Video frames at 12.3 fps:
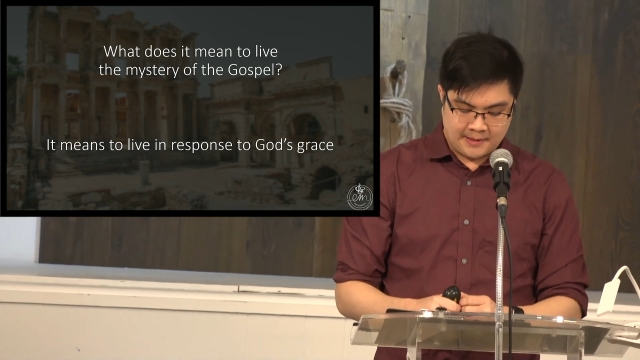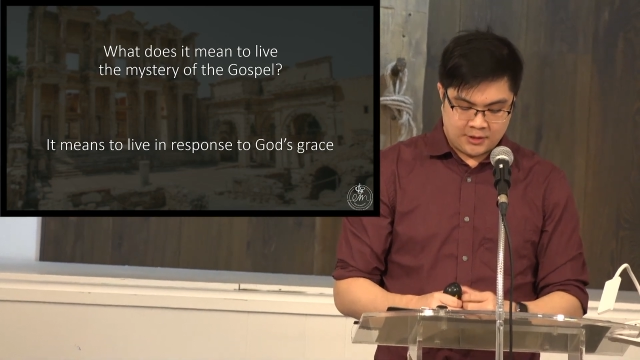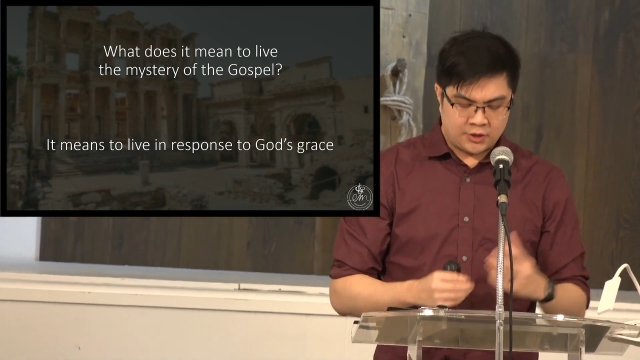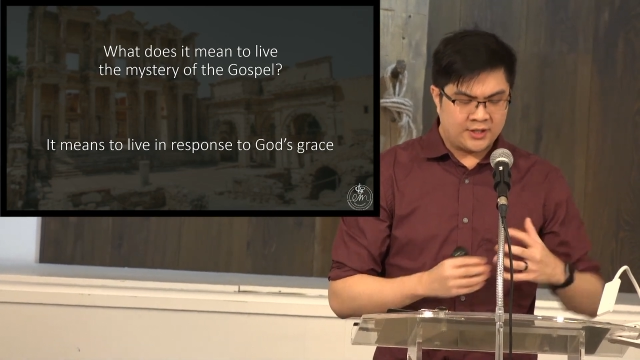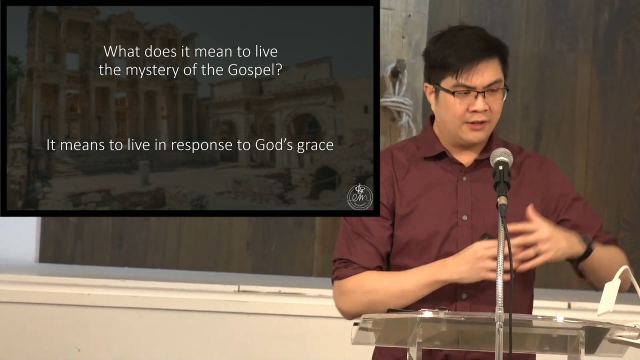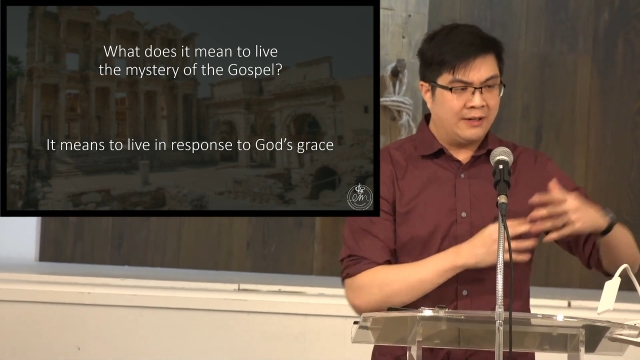
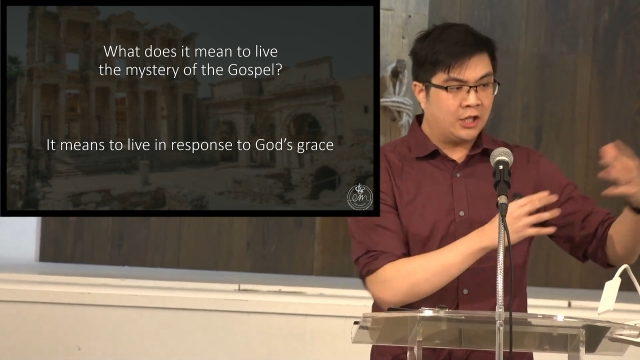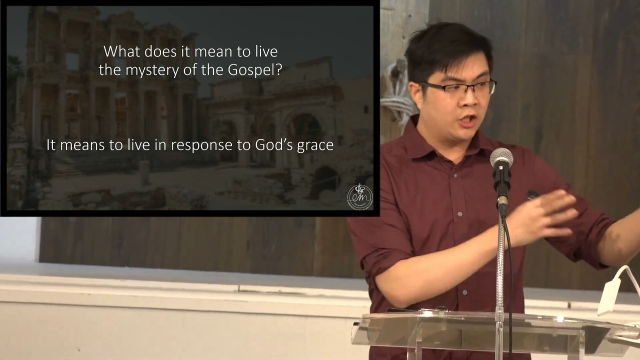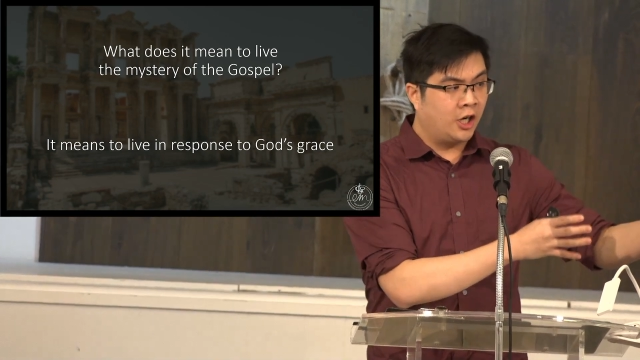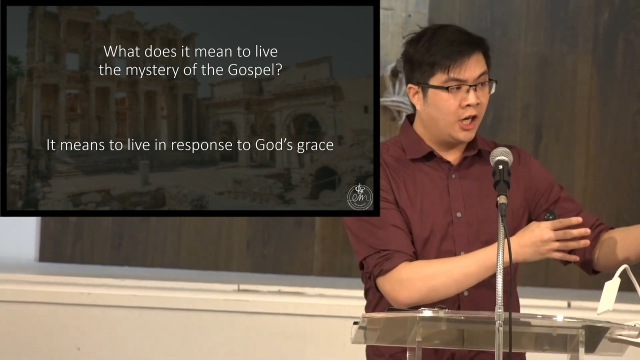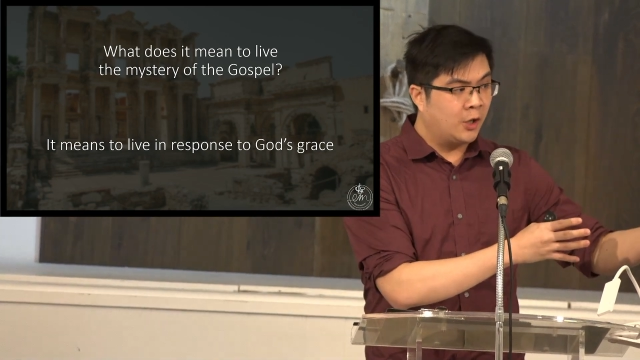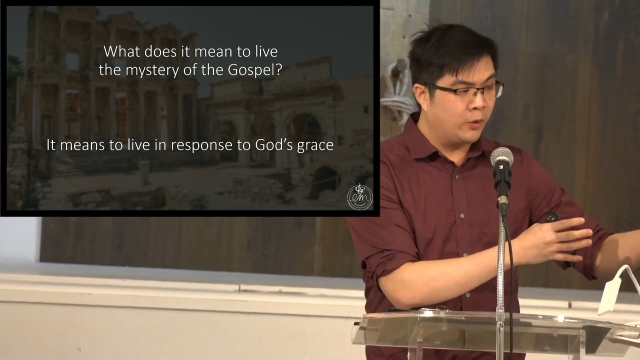to direct
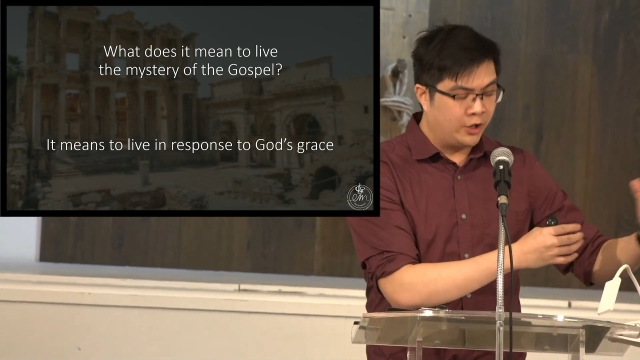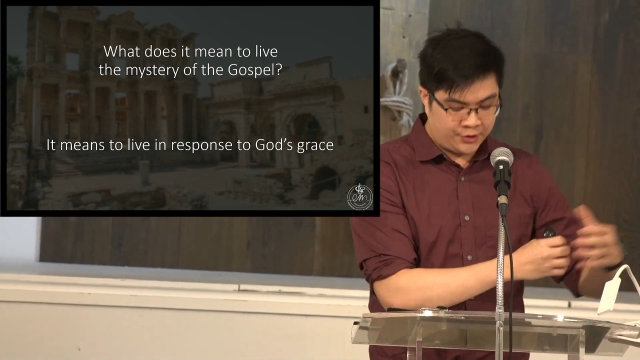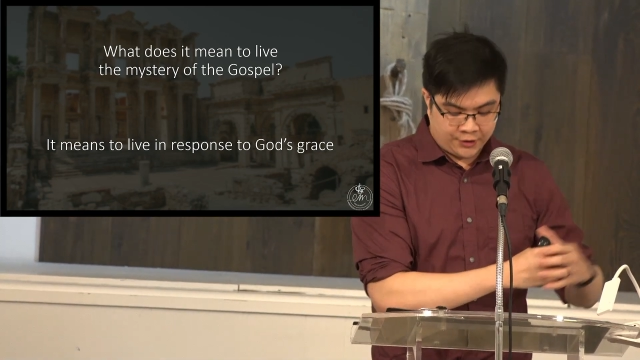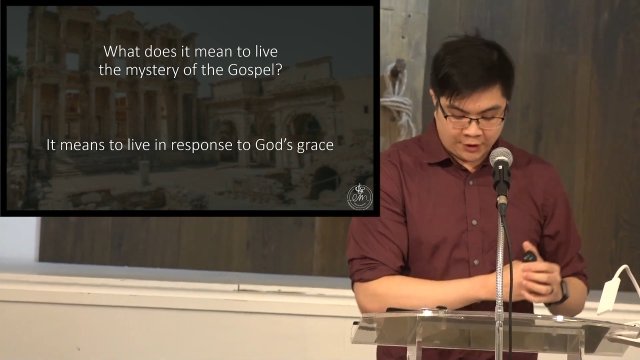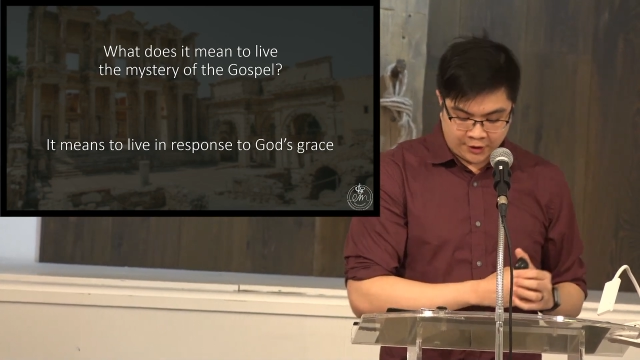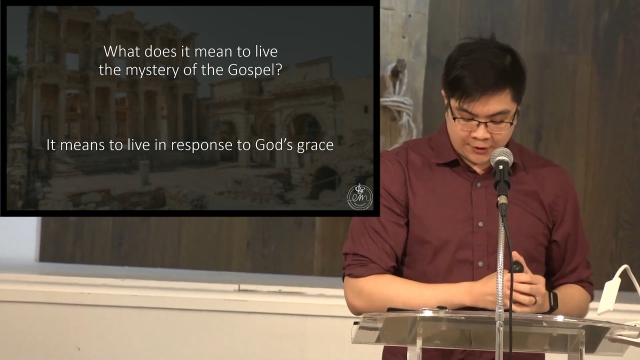God where
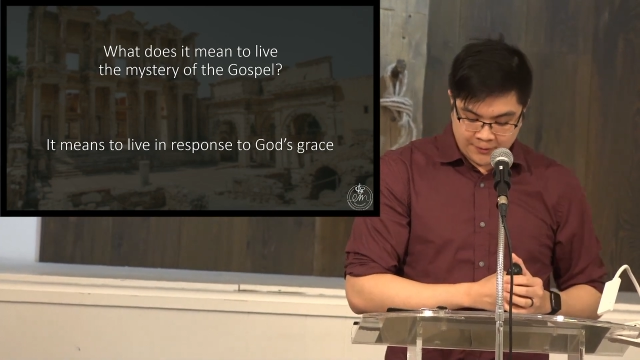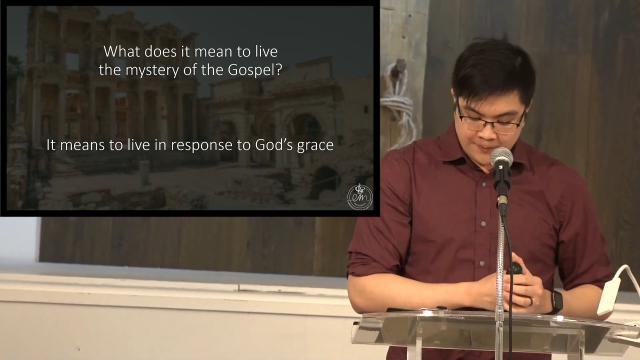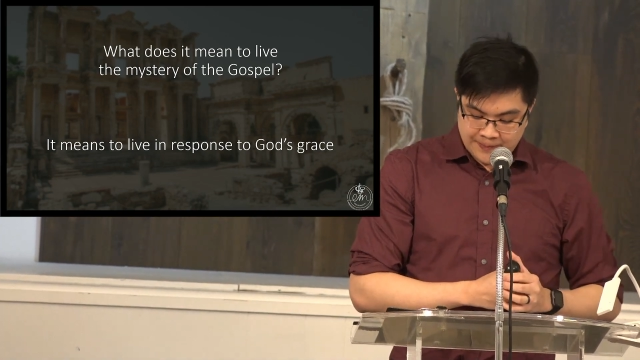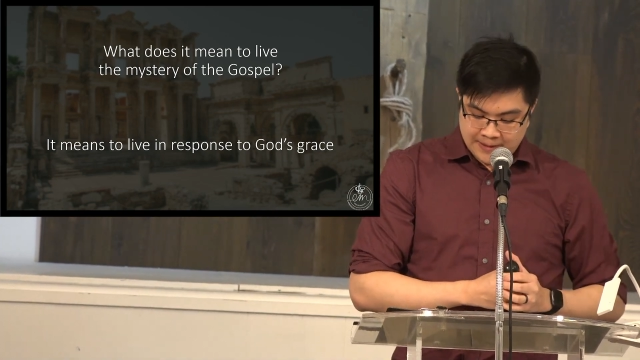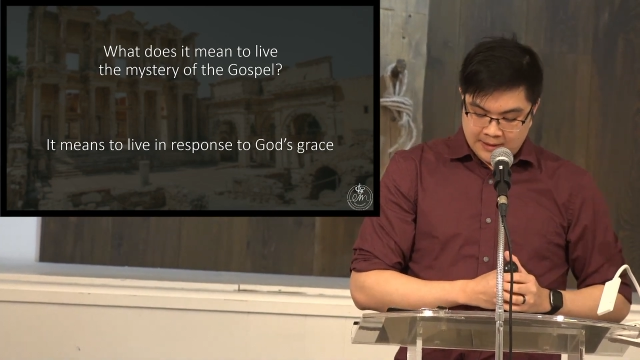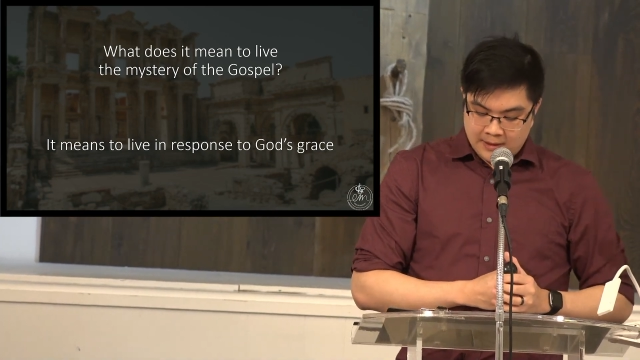to go
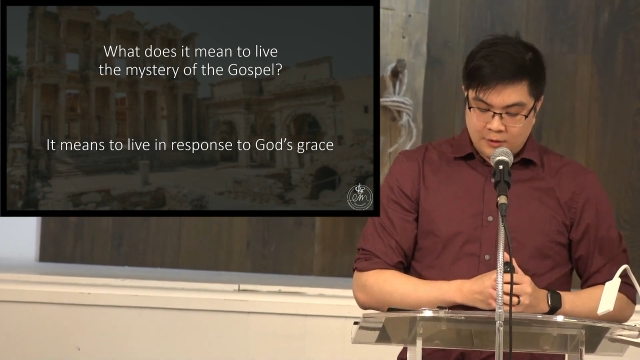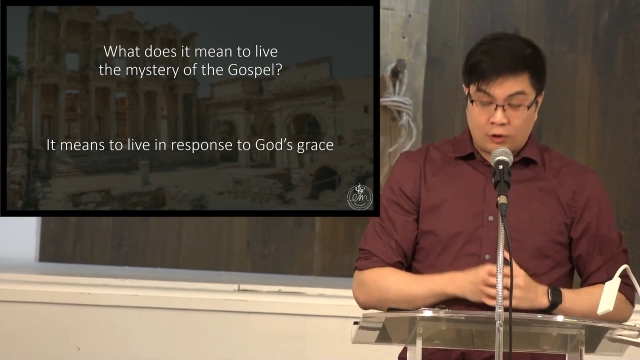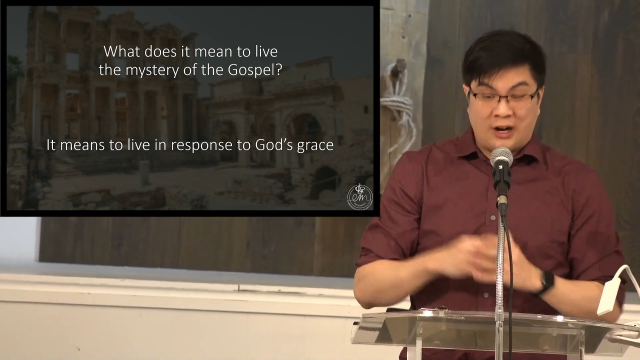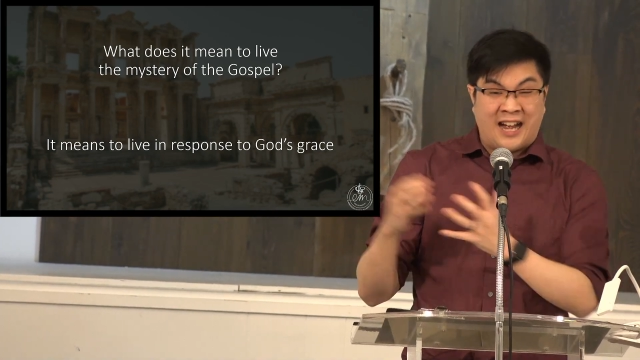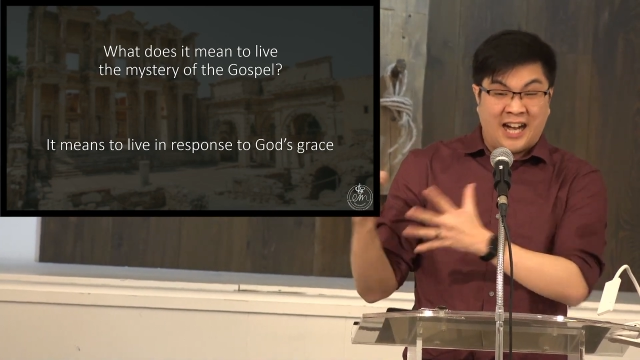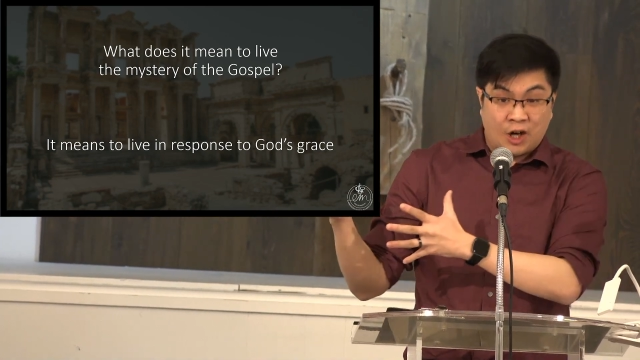
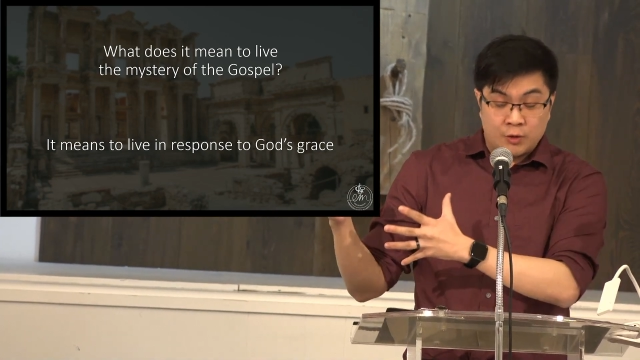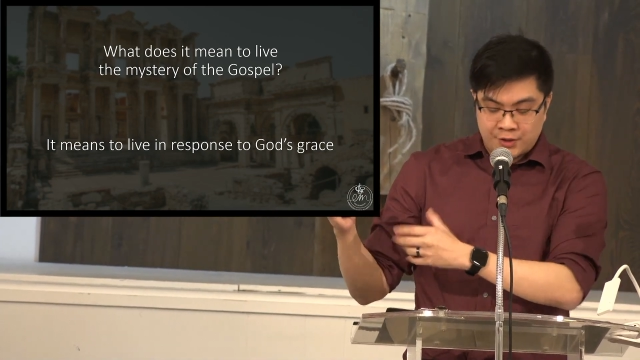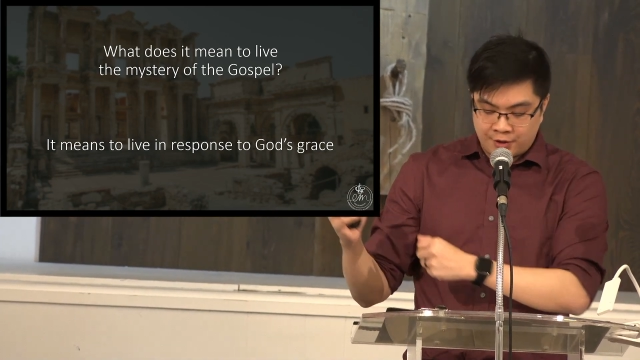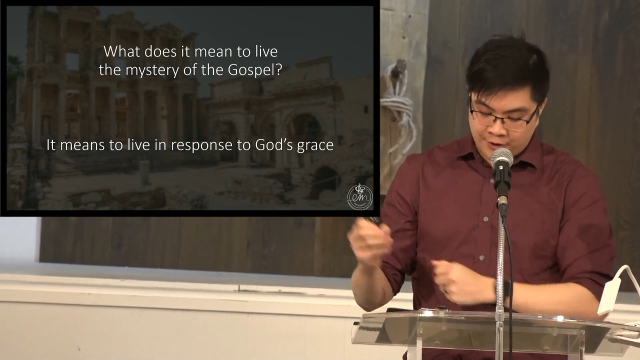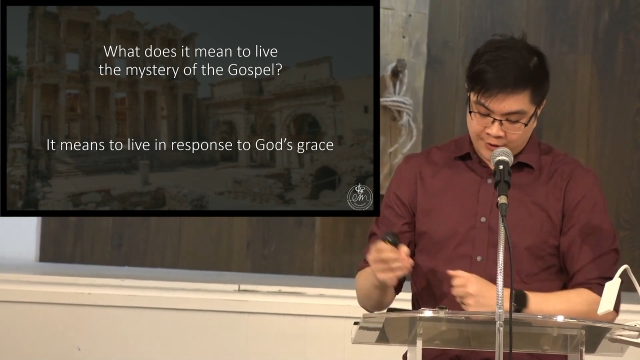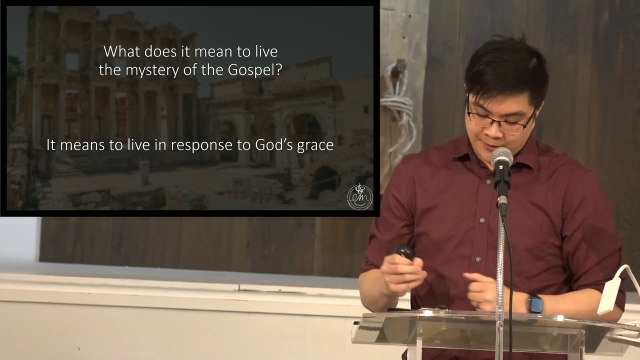or how
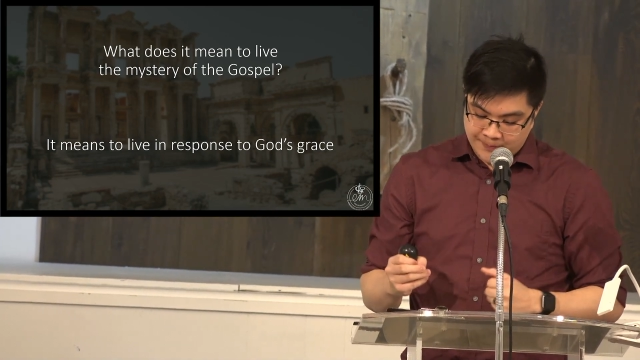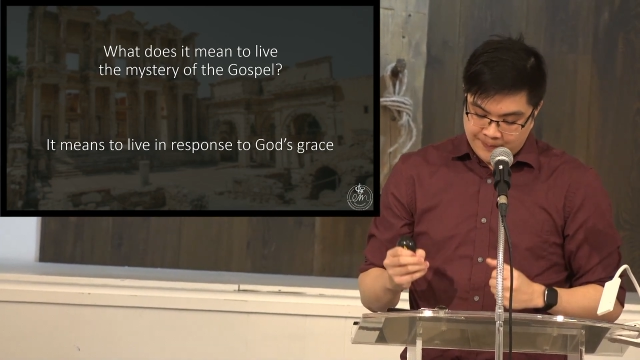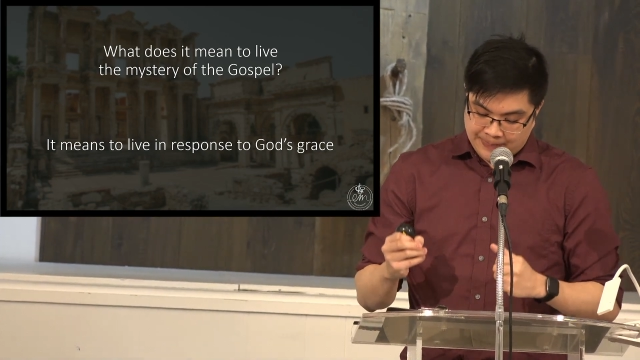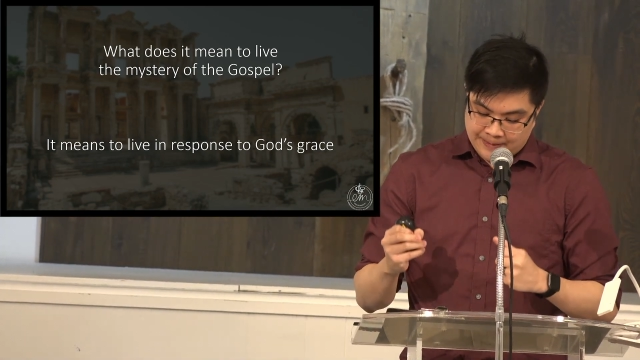to go,